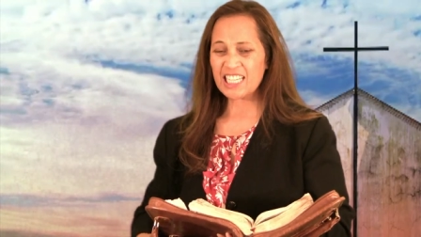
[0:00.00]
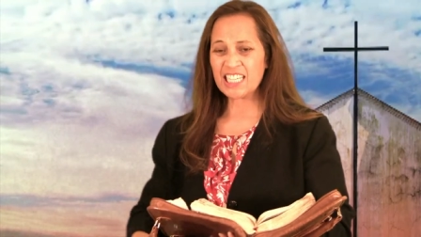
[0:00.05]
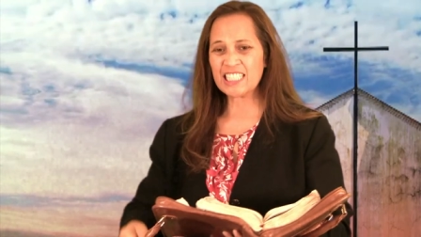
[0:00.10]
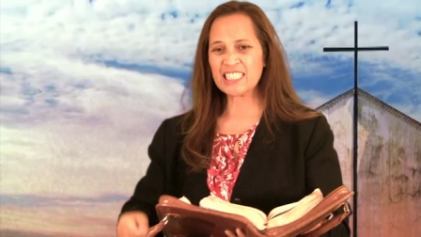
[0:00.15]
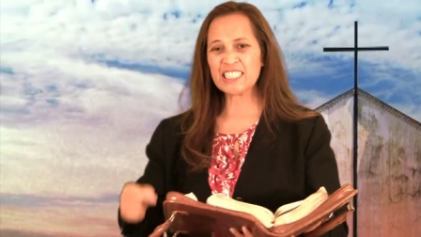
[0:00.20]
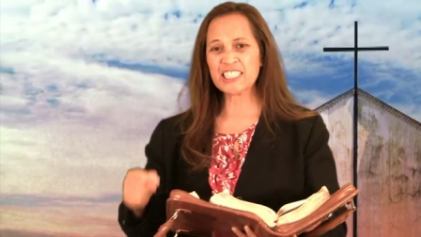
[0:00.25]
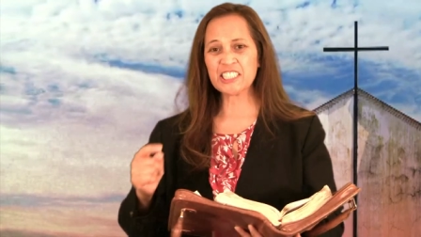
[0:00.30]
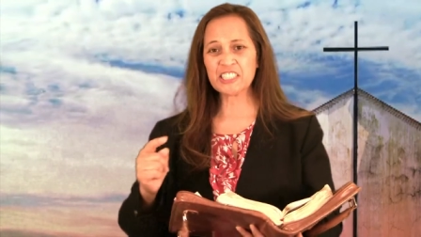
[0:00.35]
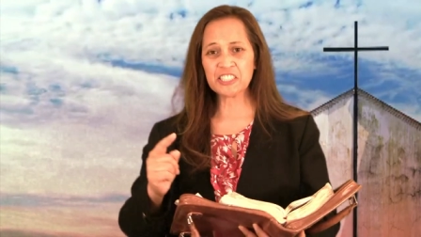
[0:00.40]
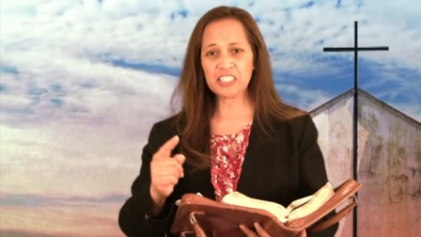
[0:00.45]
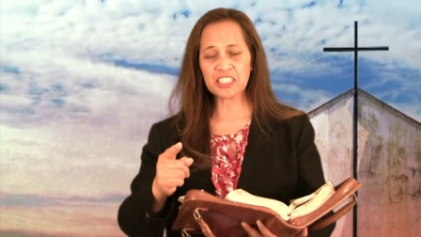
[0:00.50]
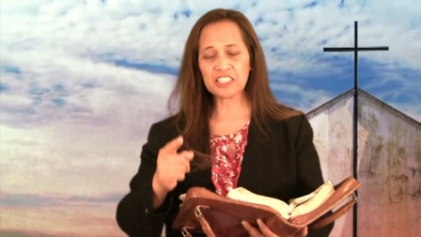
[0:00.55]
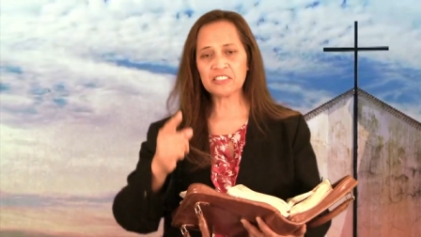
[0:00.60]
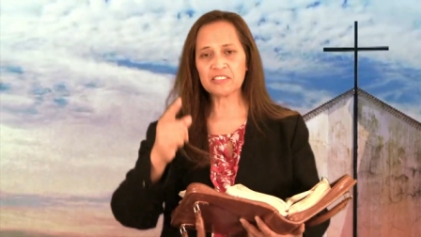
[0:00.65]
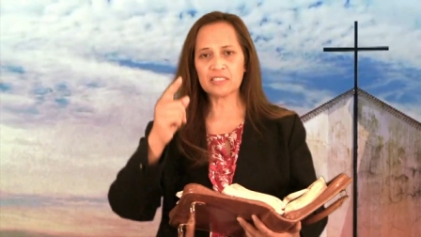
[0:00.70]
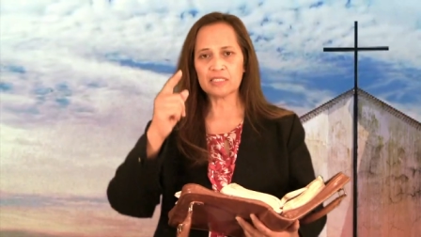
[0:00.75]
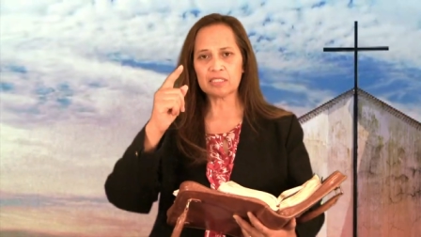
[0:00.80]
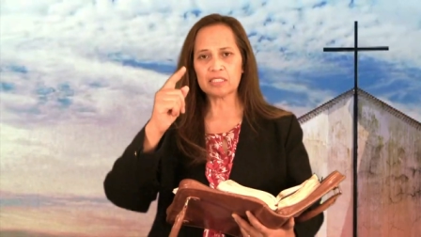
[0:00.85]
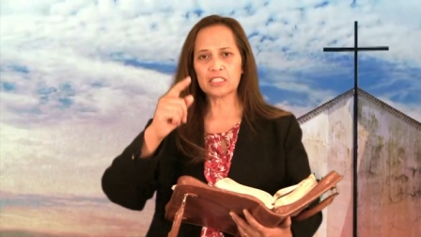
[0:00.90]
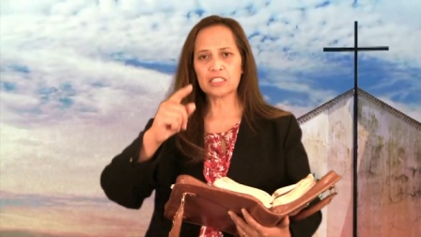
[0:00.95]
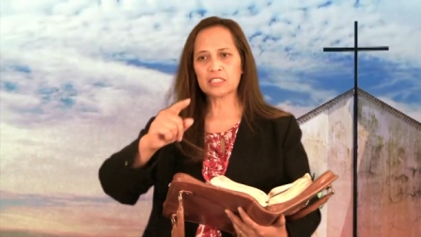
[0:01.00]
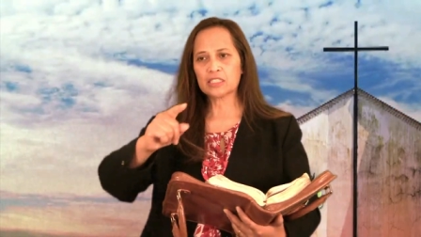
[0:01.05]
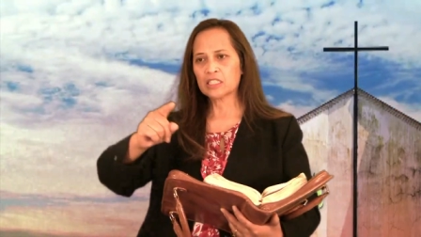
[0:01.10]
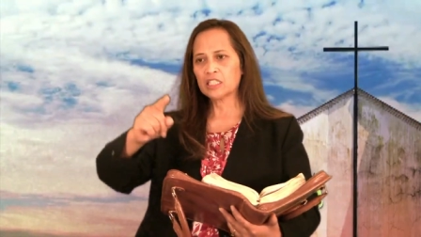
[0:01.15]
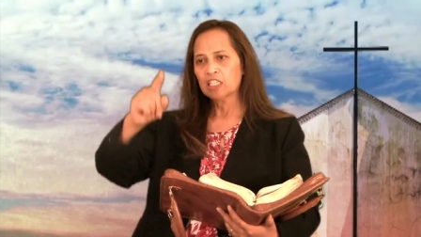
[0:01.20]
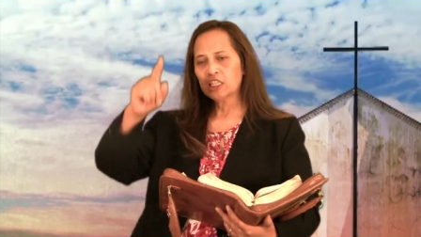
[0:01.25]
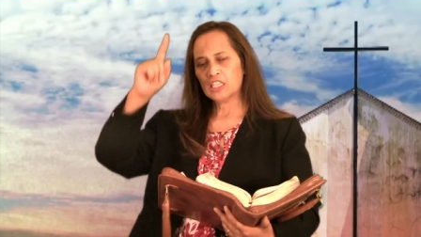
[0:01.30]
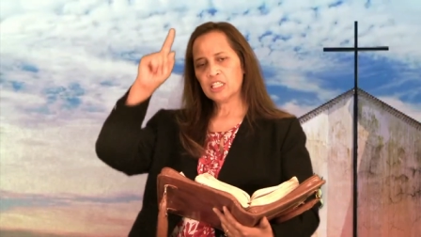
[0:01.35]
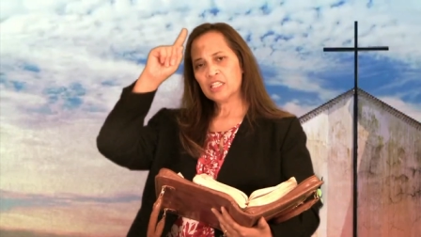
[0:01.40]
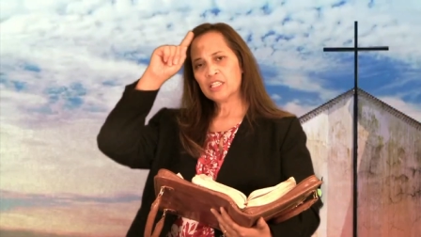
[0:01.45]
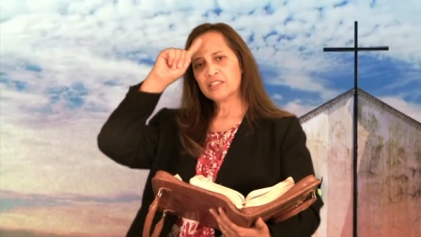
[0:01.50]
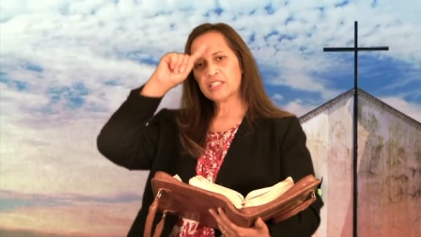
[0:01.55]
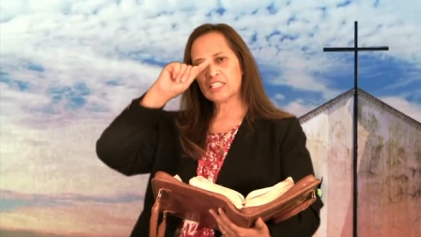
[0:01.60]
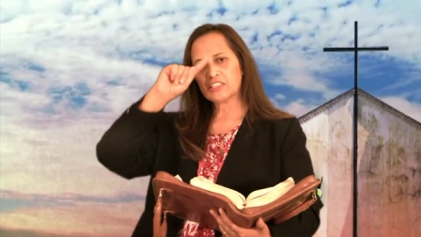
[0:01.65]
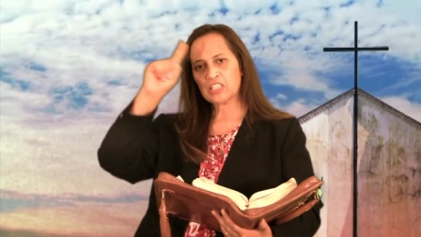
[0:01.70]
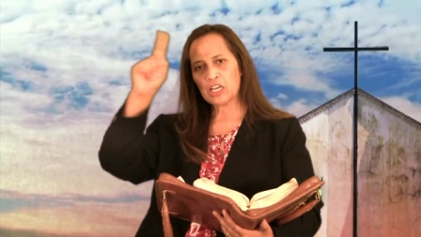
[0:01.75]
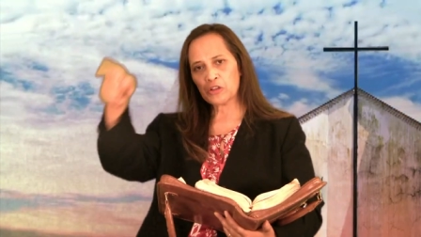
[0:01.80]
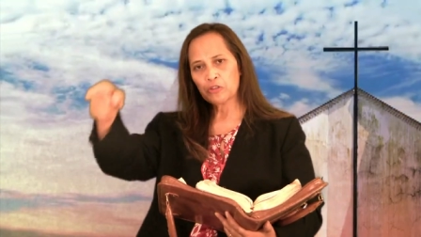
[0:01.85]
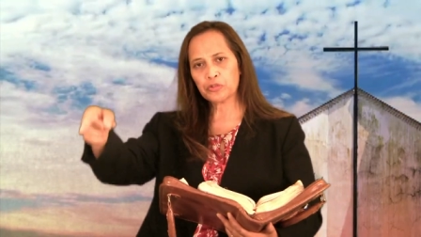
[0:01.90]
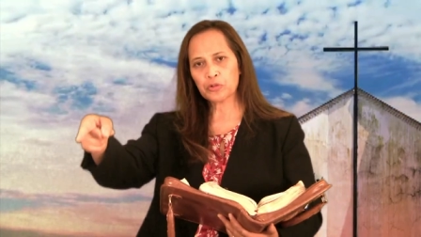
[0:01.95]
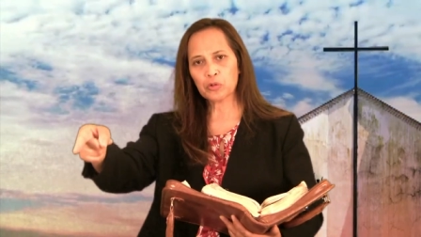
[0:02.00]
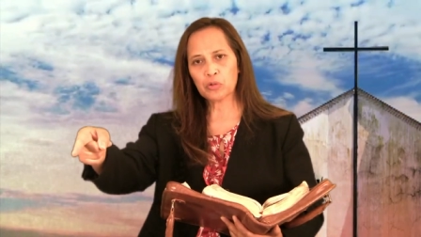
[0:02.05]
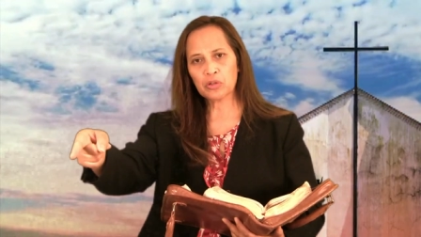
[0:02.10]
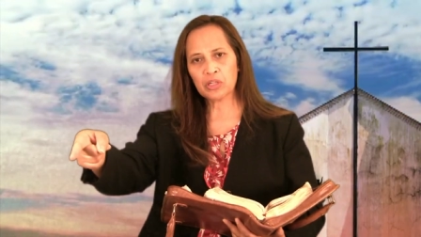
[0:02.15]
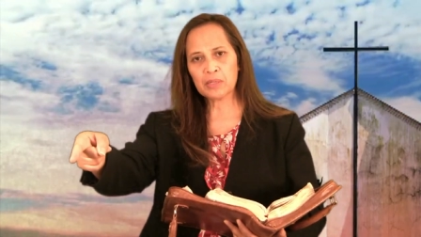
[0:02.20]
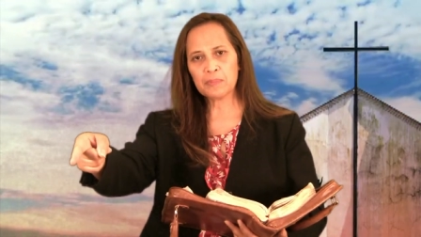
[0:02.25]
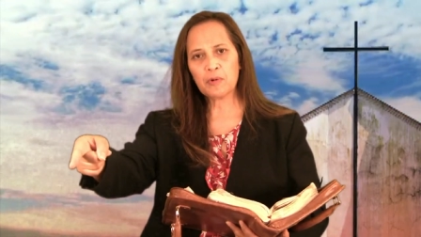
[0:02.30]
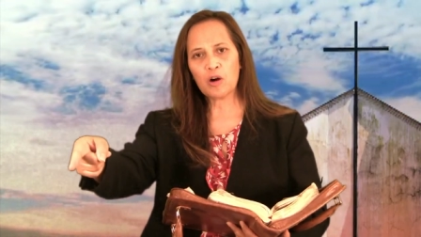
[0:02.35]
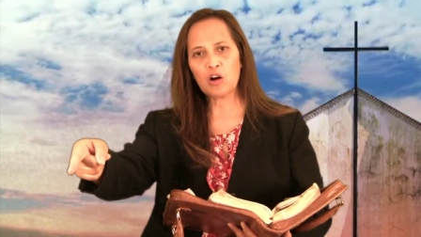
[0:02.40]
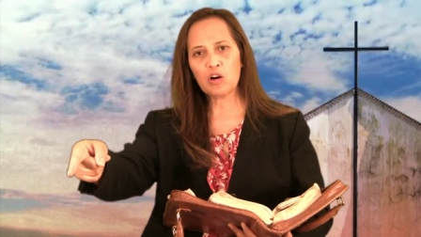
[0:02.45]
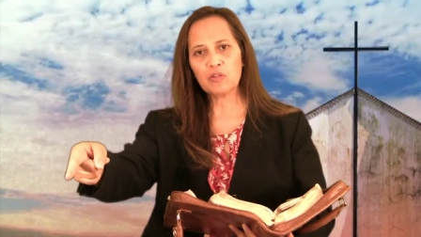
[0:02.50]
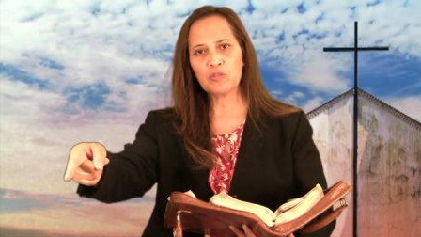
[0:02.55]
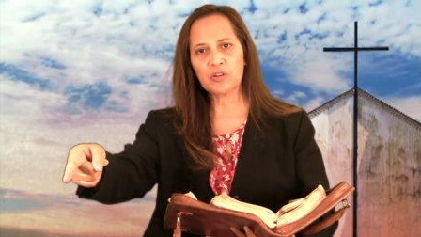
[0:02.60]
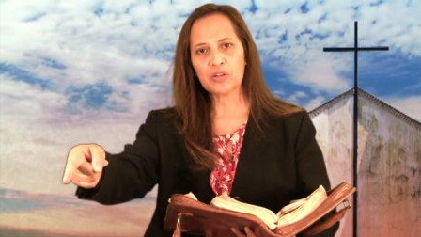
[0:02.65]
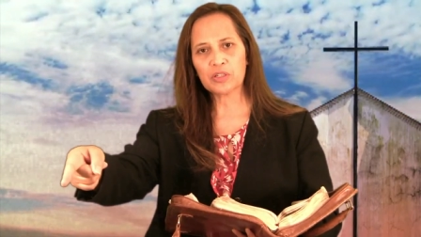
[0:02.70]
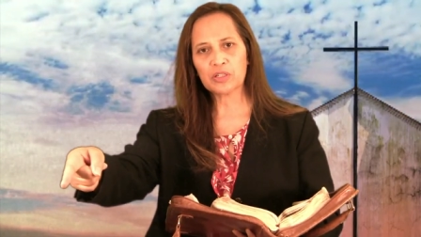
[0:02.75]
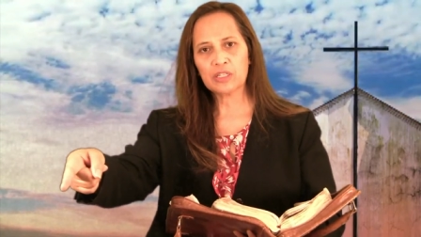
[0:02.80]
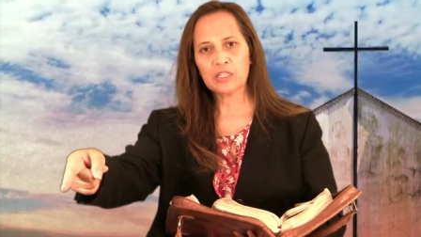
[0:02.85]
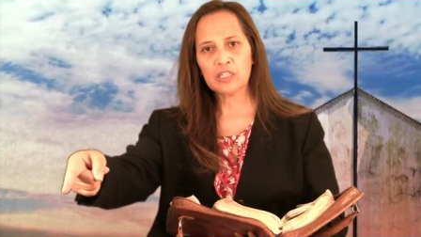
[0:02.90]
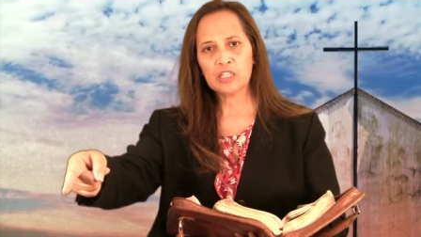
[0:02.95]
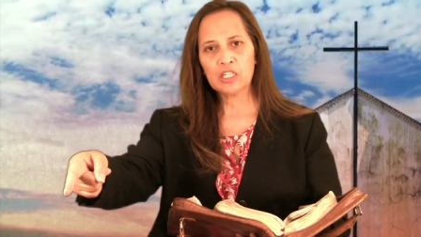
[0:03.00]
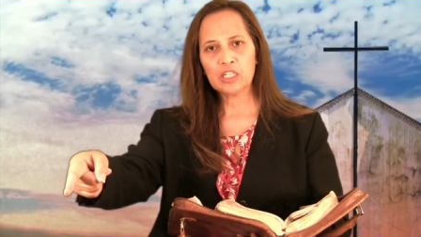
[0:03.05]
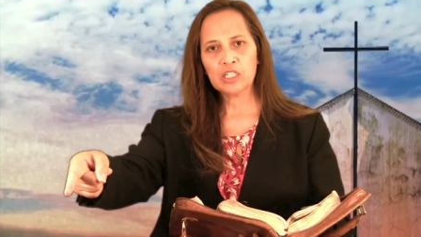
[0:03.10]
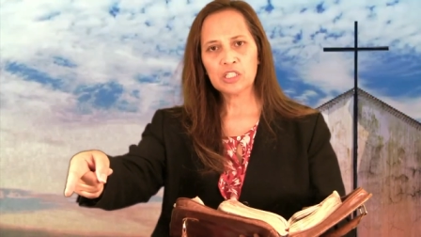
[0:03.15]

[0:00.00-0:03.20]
insistence that they threw him over